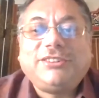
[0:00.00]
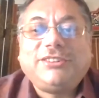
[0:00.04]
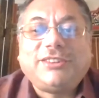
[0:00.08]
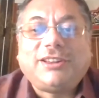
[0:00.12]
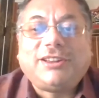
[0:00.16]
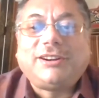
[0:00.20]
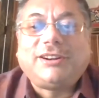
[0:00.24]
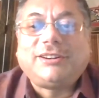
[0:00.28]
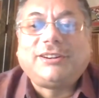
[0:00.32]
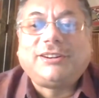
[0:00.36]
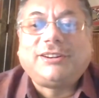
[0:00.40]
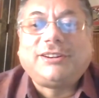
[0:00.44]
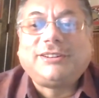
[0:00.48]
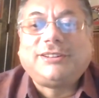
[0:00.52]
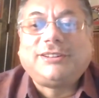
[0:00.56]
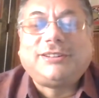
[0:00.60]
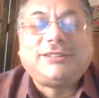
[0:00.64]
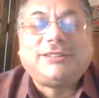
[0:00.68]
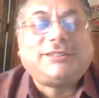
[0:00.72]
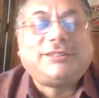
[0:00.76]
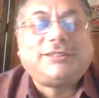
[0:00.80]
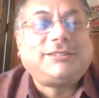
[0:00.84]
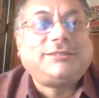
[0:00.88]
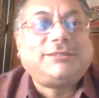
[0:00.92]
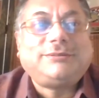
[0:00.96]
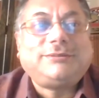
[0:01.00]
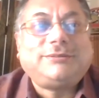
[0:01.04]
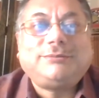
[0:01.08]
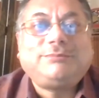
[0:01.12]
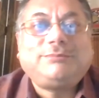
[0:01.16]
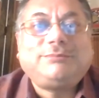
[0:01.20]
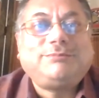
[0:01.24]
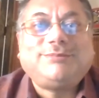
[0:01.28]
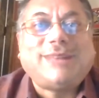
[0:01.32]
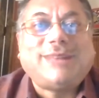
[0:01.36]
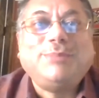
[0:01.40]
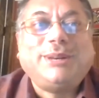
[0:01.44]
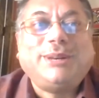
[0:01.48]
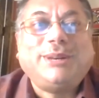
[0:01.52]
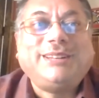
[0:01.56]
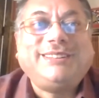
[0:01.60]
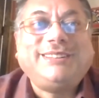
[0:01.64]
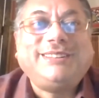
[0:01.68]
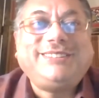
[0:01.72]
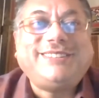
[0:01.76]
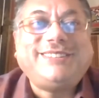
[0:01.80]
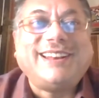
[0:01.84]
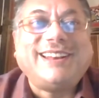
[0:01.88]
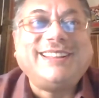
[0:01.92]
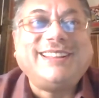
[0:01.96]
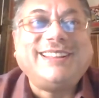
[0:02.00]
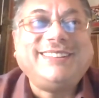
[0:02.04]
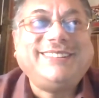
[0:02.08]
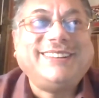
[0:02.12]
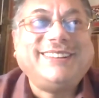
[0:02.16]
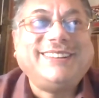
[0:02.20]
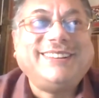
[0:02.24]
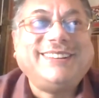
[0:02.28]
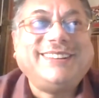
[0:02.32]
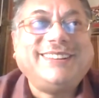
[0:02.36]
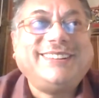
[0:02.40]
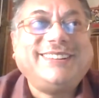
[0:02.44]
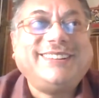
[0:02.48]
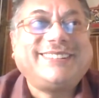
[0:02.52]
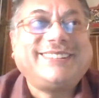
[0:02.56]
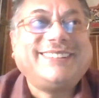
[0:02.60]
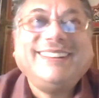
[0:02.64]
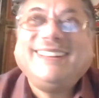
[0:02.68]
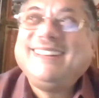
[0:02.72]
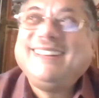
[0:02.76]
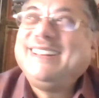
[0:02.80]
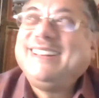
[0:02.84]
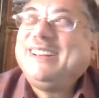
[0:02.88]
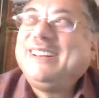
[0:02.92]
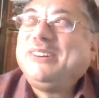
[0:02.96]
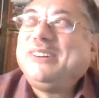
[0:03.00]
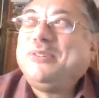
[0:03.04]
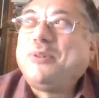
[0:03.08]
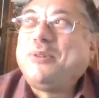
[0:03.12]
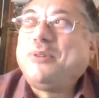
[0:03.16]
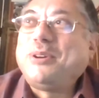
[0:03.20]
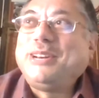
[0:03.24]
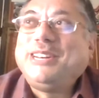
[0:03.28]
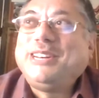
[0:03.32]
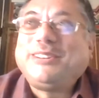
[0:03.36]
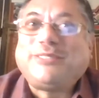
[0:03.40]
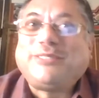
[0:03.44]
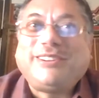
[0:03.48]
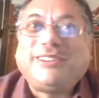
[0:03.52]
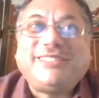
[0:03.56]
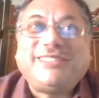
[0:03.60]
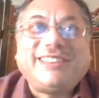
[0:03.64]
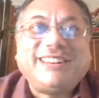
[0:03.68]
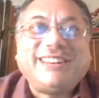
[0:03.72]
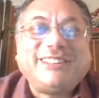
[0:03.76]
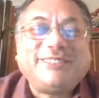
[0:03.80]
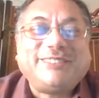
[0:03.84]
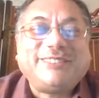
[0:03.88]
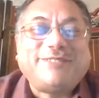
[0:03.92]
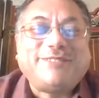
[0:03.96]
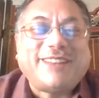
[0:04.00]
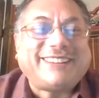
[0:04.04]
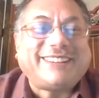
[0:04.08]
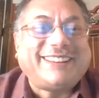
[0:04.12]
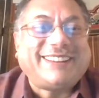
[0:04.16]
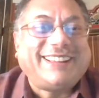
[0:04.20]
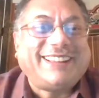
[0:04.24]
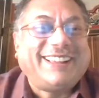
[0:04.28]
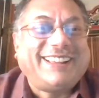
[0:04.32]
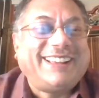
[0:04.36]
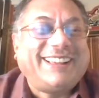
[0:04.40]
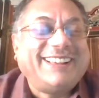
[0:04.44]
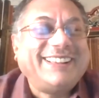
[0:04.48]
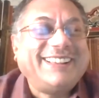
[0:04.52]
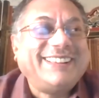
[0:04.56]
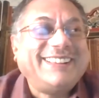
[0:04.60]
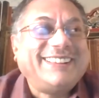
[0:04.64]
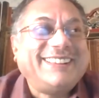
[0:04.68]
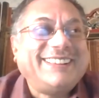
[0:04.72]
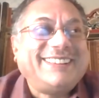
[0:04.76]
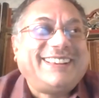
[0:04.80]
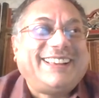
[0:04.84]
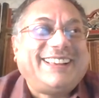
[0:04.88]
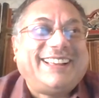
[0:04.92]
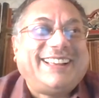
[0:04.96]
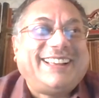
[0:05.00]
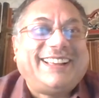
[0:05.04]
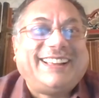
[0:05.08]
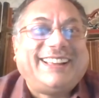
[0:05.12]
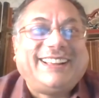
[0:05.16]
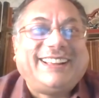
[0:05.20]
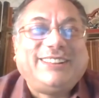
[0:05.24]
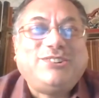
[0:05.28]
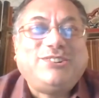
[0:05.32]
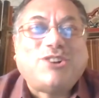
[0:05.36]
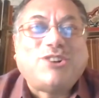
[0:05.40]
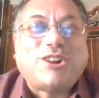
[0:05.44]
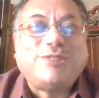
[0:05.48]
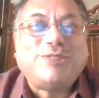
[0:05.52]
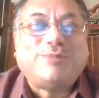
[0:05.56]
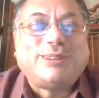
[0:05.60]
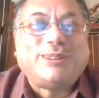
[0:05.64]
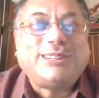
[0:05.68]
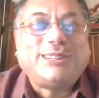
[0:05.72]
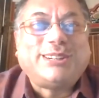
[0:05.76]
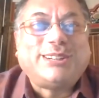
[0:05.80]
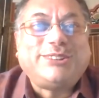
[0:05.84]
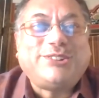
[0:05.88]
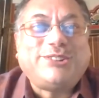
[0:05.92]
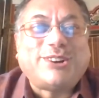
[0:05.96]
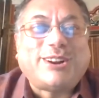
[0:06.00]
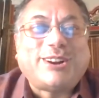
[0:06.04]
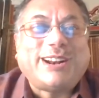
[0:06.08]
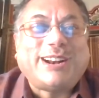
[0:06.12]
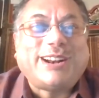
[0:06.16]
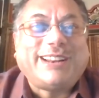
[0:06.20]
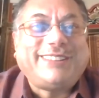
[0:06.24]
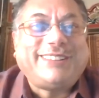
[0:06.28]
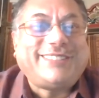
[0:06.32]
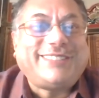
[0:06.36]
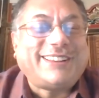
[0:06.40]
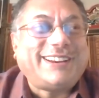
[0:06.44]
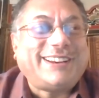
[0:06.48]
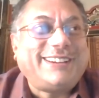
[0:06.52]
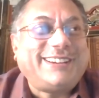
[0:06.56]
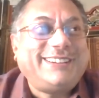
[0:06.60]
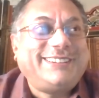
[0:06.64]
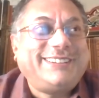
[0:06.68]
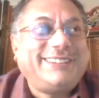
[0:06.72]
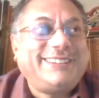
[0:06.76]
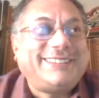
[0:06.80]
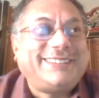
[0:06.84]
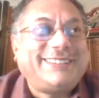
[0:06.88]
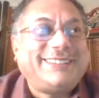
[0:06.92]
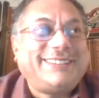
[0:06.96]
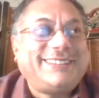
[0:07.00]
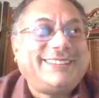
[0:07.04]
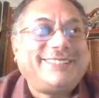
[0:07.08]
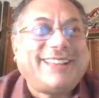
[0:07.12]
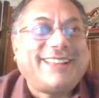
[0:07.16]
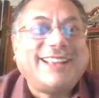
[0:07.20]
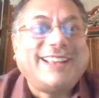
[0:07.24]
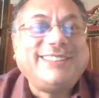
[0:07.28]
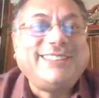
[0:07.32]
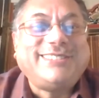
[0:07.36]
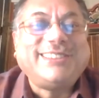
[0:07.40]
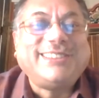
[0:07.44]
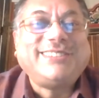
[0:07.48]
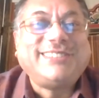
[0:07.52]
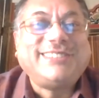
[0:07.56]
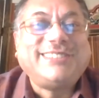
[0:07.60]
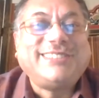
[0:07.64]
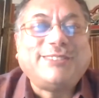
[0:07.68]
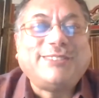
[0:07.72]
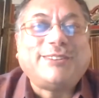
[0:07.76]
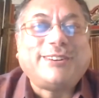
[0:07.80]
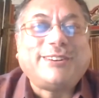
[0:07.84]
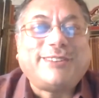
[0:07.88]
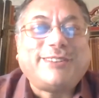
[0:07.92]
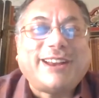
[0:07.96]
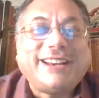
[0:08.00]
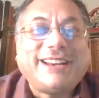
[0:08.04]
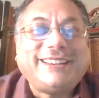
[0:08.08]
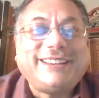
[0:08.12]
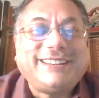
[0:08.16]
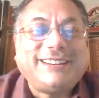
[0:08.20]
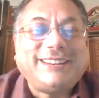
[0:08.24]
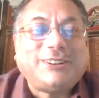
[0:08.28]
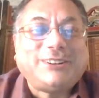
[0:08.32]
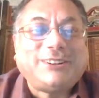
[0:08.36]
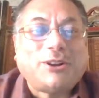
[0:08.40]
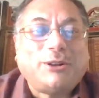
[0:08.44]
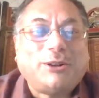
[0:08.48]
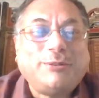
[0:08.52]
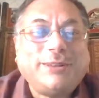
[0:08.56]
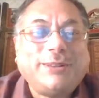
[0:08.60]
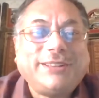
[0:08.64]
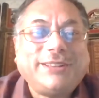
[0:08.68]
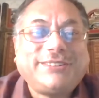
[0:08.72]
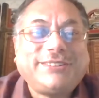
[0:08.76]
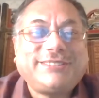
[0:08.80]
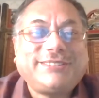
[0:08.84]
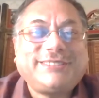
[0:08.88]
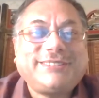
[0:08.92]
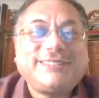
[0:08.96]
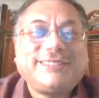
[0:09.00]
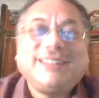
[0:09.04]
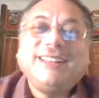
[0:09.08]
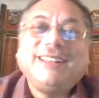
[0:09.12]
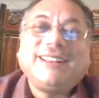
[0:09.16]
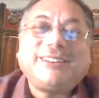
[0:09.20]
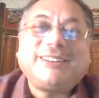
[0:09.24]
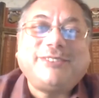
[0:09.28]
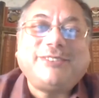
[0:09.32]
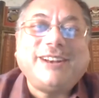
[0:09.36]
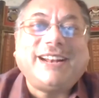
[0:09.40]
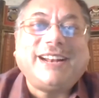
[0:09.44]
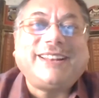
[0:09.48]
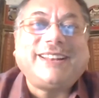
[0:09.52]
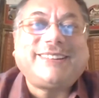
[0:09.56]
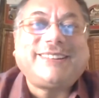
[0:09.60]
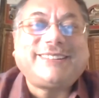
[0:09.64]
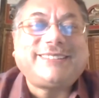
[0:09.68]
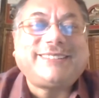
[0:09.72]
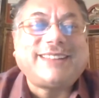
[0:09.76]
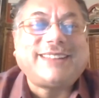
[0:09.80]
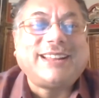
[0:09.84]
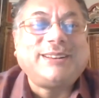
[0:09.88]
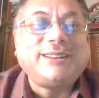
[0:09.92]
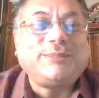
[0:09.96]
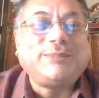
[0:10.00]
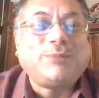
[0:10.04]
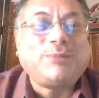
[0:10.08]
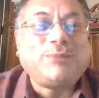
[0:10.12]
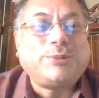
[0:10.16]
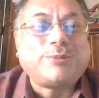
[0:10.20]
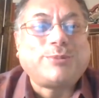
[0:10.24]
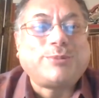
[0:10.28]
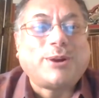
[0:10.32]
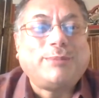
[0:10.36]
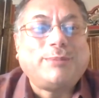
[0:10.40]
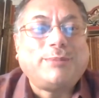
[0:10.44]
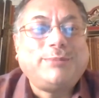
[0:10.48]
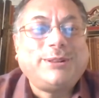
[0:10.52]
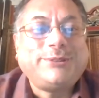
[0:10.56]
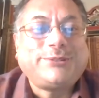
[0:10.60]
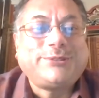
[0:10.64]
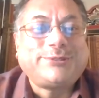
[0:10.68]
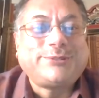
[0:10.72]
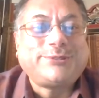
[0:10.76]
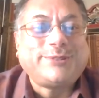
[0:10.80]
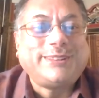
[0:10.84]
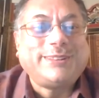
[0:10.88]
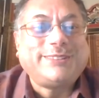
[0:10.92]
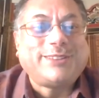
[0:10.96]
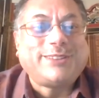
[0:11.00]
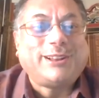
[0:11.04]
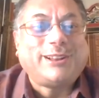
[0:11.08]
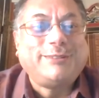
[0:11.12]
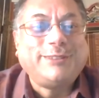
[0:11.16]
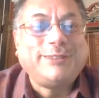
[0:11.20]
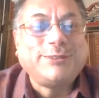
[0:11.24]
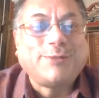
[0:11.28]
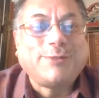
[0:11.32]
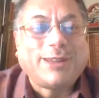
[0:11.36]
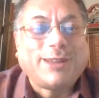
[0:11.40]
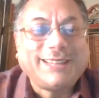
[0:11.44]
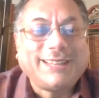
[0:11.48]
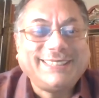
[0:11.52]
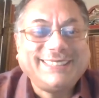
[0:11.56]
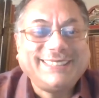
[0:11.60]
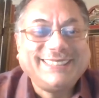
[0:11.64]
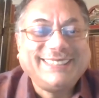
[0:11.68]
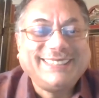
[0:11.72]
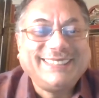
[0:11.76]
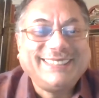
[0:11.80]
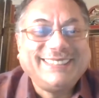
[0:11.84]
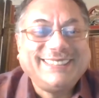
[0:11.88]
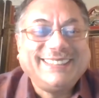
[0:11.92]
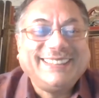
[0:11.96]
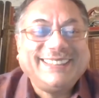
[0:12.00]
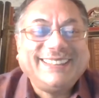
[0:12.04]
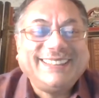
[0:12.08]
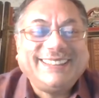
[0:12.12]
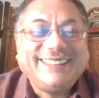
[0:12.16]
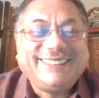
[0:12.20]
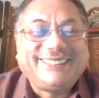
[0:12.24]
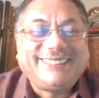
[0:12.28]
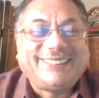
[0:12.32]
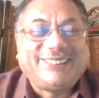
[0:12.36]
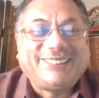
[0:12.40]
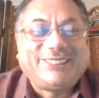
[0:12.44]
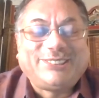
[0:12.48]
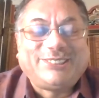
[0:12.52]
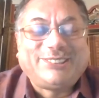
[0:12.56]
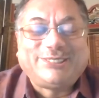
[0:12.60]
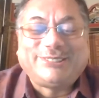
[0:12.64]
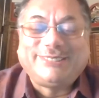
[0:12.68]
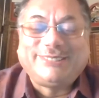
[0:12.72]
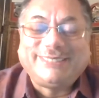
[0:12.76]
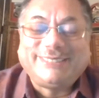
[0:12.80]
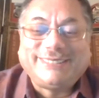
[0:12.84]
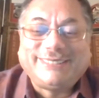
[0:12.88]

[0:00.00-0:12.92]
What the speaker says: are, challenges go on increasing. In fact, George Bernard Shaw had said, science is never right. It always creates 10 more problems when solving one. Right. So